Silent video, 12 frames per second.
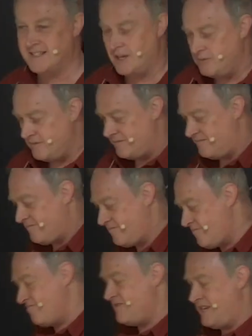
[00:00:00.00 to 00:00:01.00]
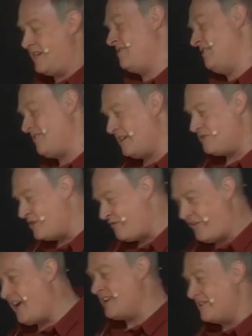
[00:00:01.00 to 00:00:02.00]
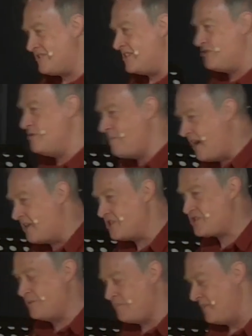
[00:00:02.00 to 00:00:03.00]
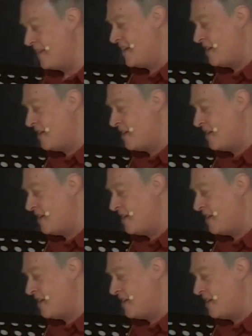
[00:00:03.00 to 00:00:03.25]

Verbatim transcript: Don't, you know, don't go too far, don't say too much, don't